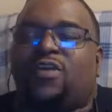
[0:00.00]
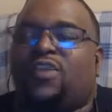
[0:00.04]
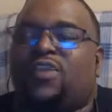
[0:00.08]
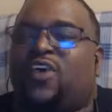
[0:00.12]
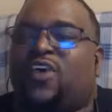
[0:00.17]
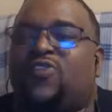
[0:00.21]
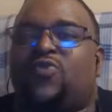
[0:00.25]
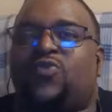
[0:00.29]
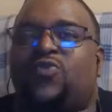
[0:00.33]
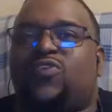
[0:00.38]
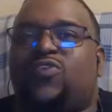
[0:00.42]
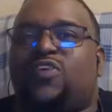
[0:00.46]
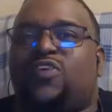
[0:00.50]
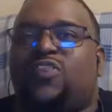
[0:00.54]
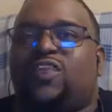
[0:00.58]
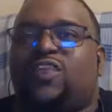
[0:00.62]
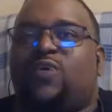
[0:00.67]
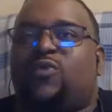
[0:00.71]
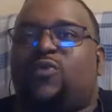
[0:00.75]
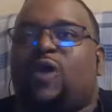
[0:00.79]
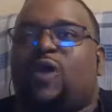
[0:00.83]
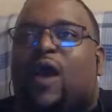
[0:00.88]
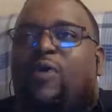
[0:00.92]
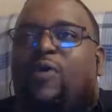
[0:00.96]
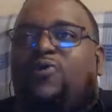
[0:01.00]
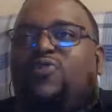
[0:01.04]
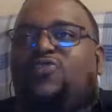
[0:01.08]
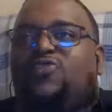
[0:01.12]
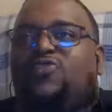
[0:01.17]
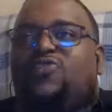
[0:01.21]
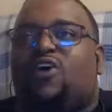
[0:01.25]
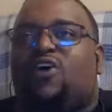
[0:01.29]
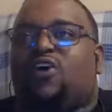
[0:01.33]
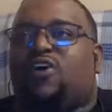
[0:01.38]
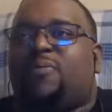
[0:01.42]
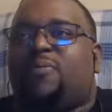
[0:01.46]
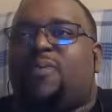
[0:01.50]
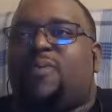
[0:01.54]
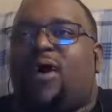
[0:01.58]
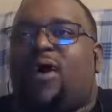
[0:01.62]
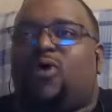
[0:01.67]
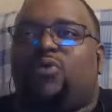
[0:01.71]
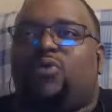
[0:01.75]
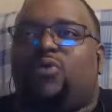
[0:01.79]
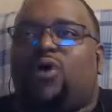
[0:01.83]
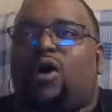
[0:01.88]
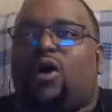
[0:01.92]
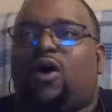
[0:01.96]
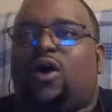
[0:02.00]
this was a theory I was just talking about.